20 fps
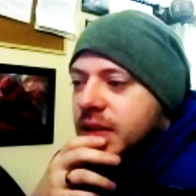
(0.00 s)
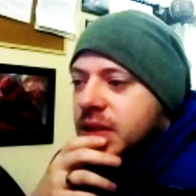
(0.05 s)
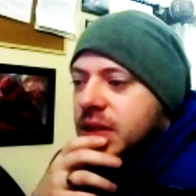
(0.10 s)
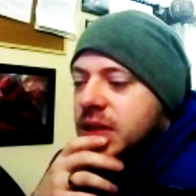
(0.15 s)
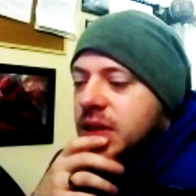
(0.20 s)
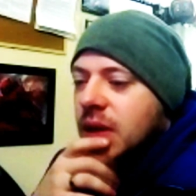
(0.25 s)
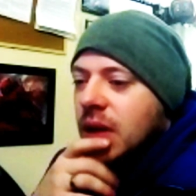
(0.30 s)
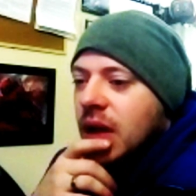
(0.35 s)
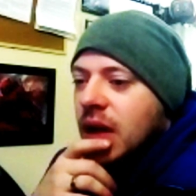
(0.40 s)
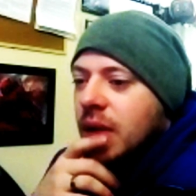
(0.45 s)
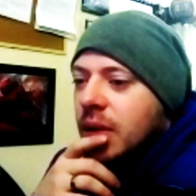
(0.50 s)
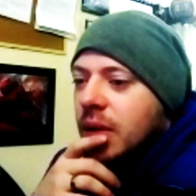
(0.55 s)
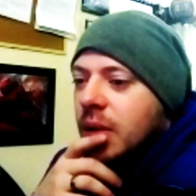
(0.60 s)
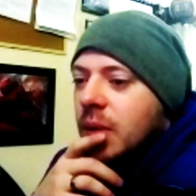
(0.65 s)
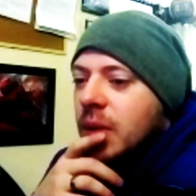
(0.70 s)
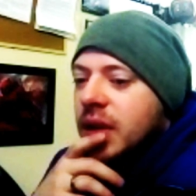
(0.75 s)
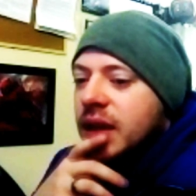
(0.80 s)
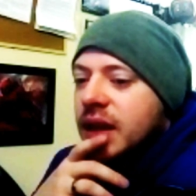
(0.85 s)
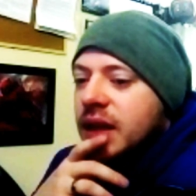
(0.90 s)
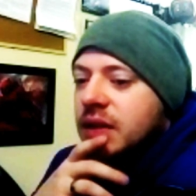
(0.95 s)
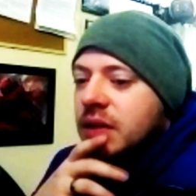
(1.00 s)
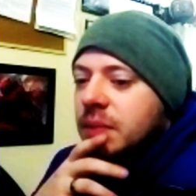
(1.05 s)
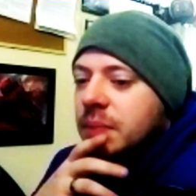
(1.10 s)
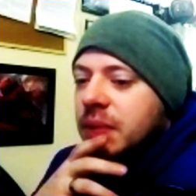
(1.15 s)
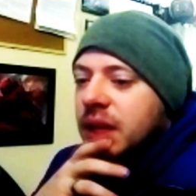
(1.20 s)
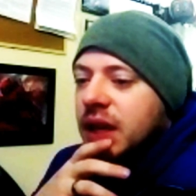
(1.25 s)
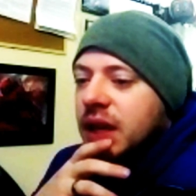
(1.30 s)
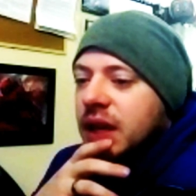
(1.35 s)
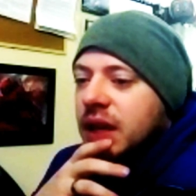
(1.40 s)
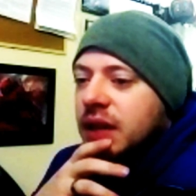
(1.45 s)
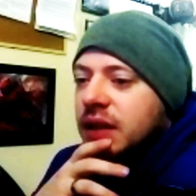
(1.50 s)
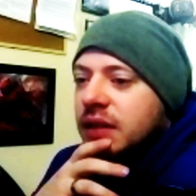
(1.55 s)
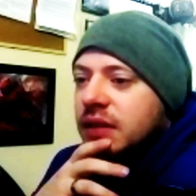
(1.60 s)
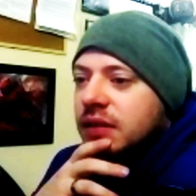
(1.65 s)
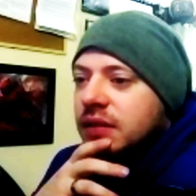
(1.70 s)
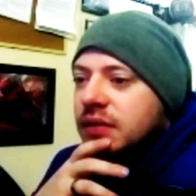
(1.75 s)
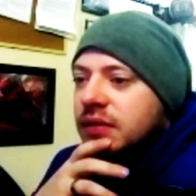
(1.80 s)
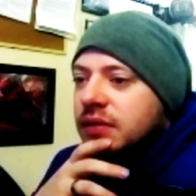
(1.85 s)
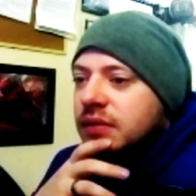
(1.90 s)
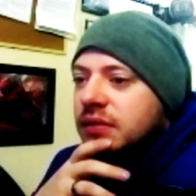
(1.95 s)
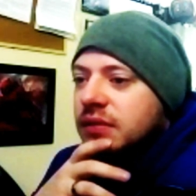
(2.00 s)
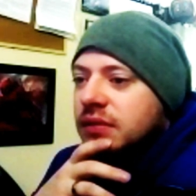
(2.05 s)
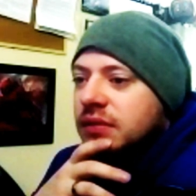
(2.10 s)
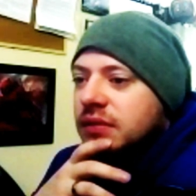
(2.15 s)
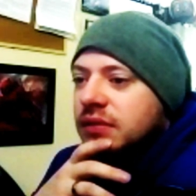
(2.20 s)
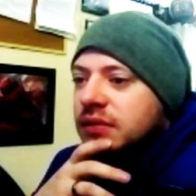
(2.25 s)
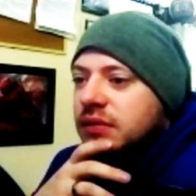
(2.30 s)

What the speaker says: But I don't want to end up playing